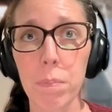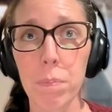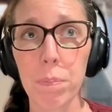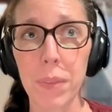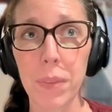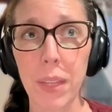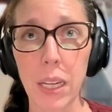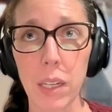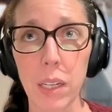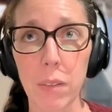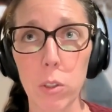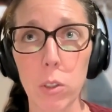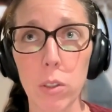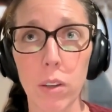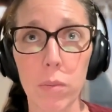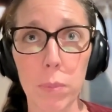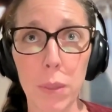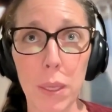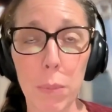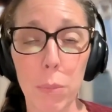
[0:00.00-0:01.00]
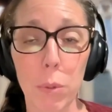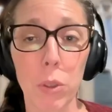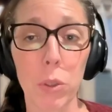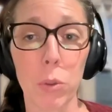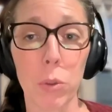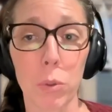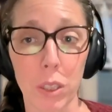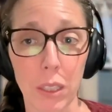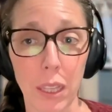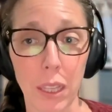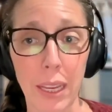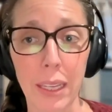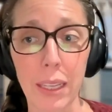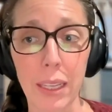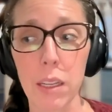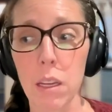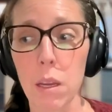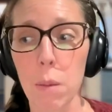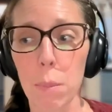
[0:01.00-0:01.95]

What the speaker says: that if you have people who are like